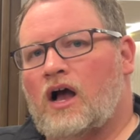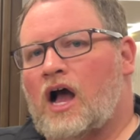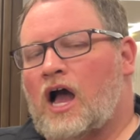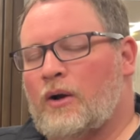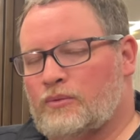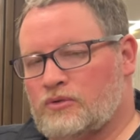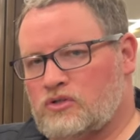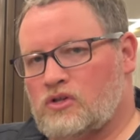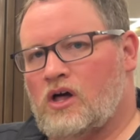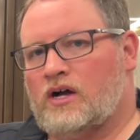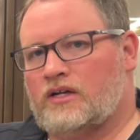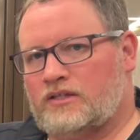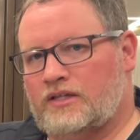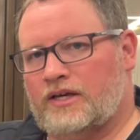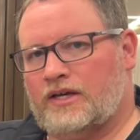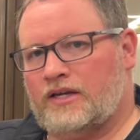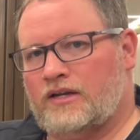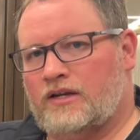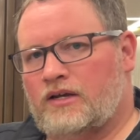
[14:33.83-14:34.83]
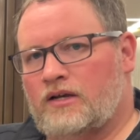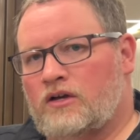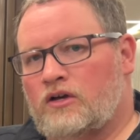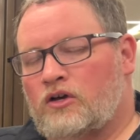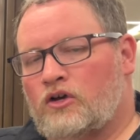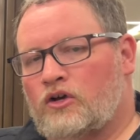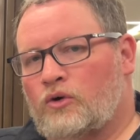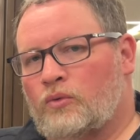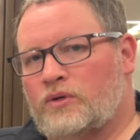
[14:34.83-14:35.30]
I was locked in.
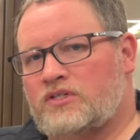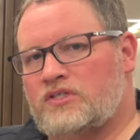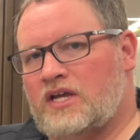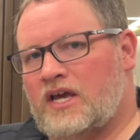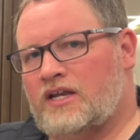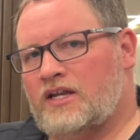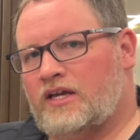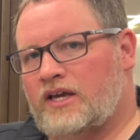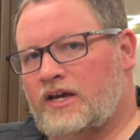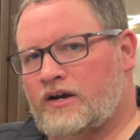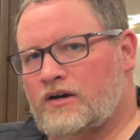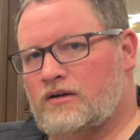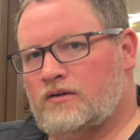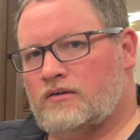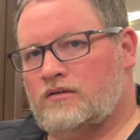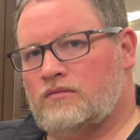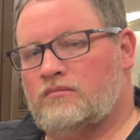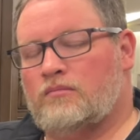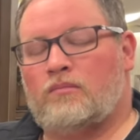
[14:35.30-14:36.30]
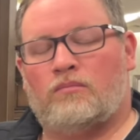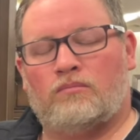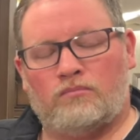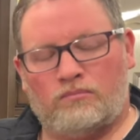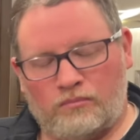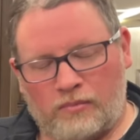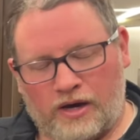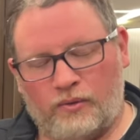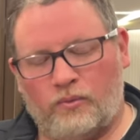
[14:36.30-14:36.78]
Who was standing here?
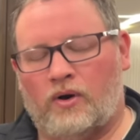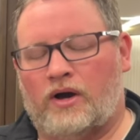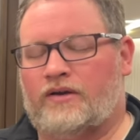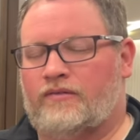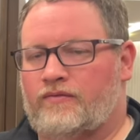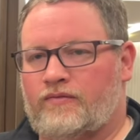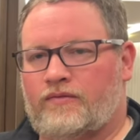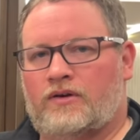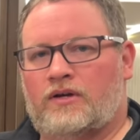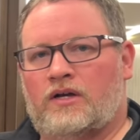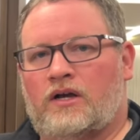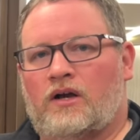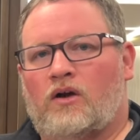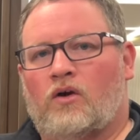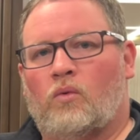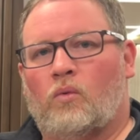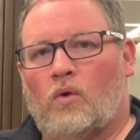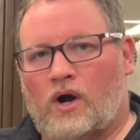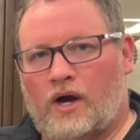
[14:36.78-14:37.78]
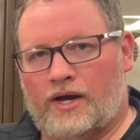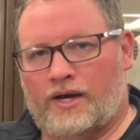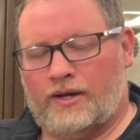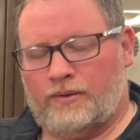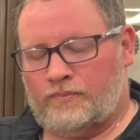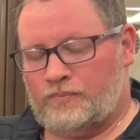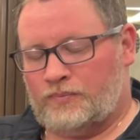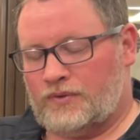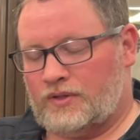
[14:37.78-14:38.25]
My wife. Why?
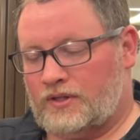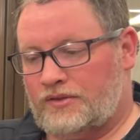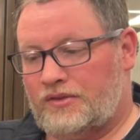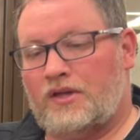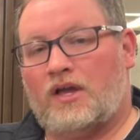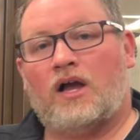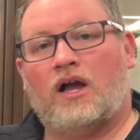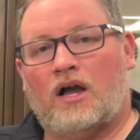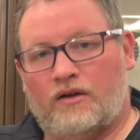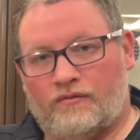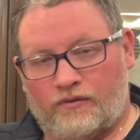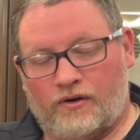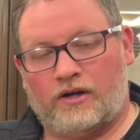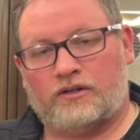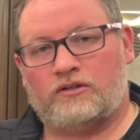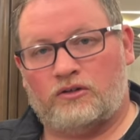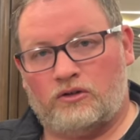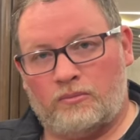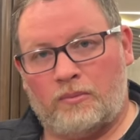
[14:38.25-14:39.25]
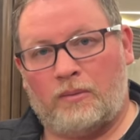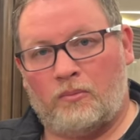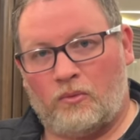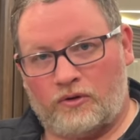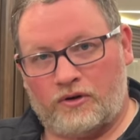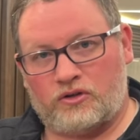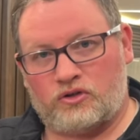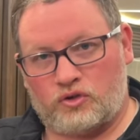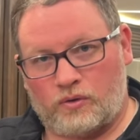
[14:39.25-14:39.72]
I forgot to do my
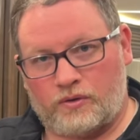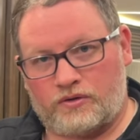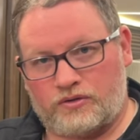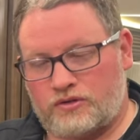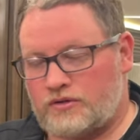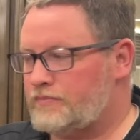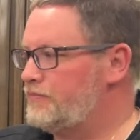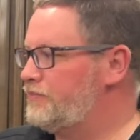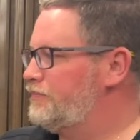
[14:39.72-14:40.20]
morning chores.